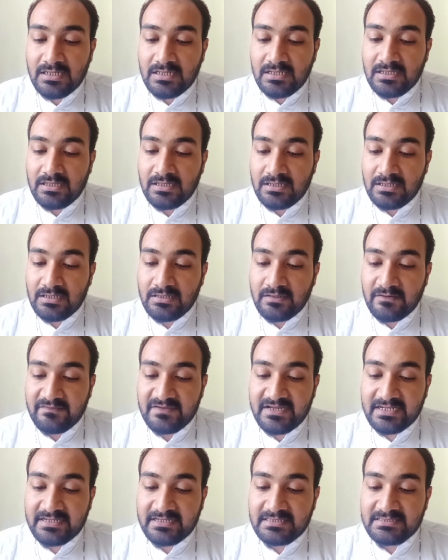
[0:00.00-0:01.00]

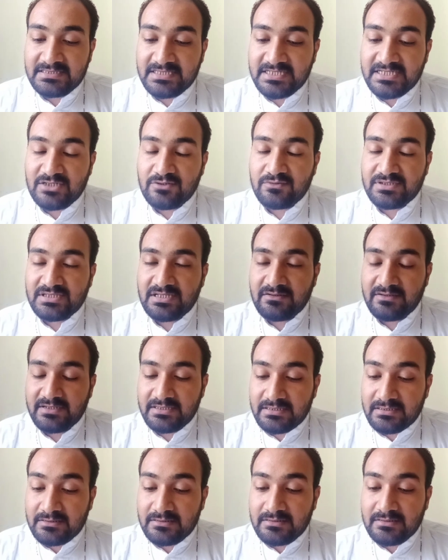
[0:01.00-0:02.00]
we are continue with
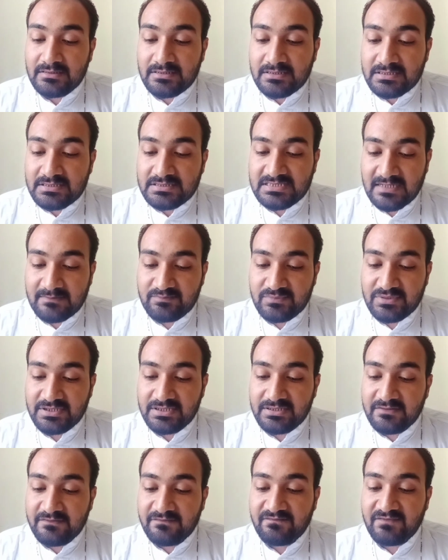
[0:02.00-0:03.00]
our
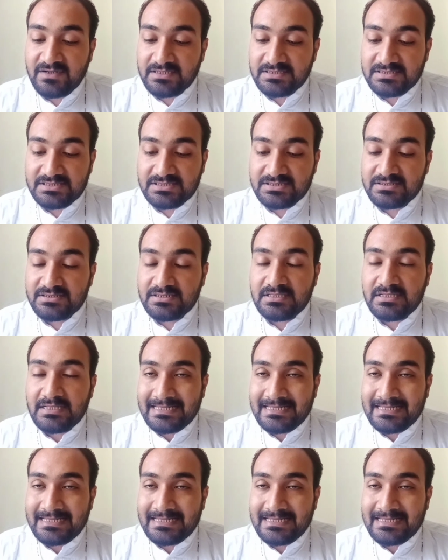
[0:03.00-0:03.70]
chapter first,